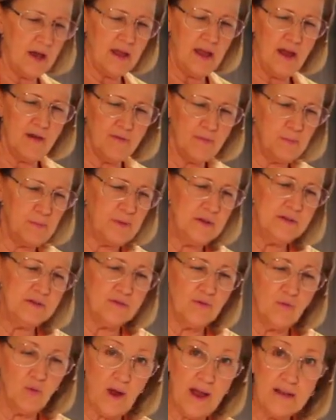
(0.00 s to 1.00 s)
I have a piece
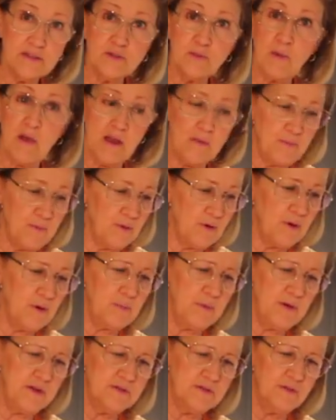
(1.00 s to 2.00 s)
of wax paper, a
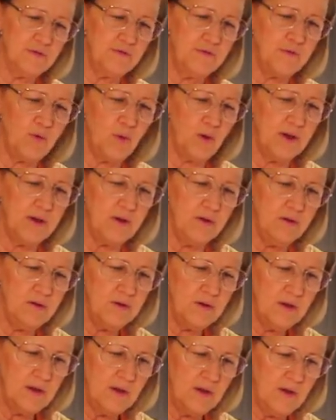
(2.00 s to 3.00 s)
piece of foil,
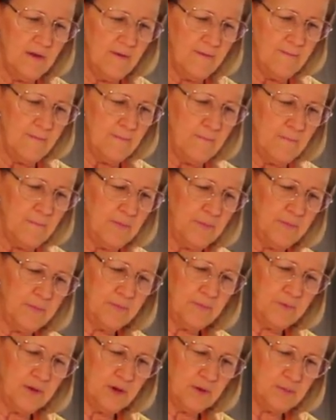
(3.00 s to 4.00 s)

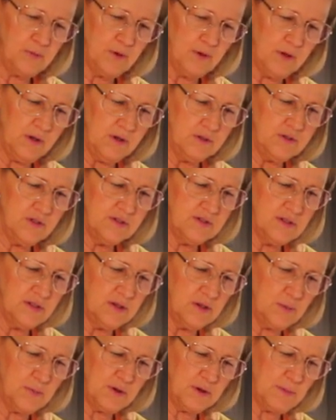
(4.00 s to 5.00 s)
and put just a
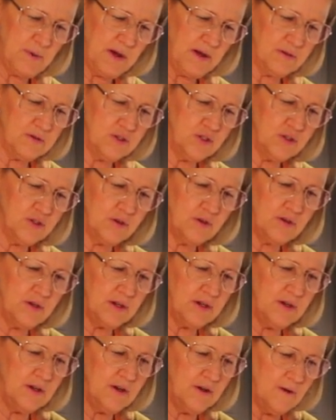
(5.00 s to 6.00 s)
little bit of powdered sugar
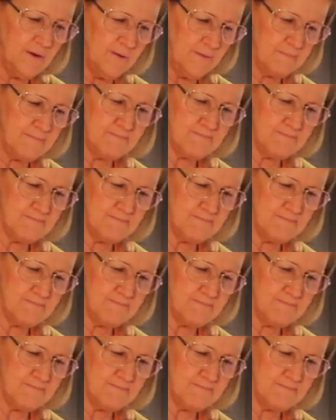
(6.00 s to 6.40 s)
on here.